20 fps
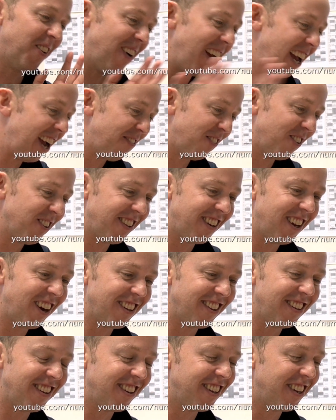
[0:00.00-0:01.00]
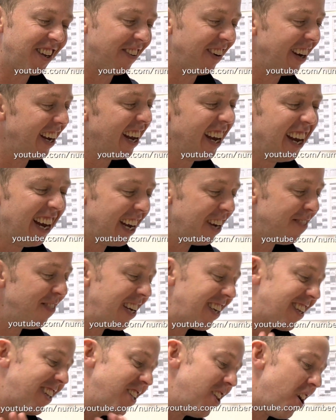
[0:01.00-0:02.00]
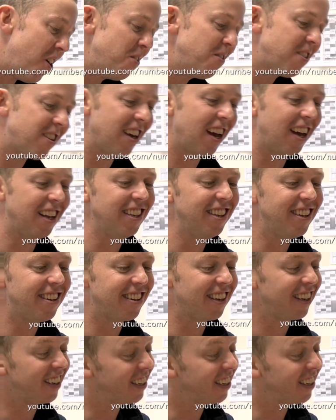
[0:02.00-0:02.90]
the, way everyone started to do it. It makes no sense.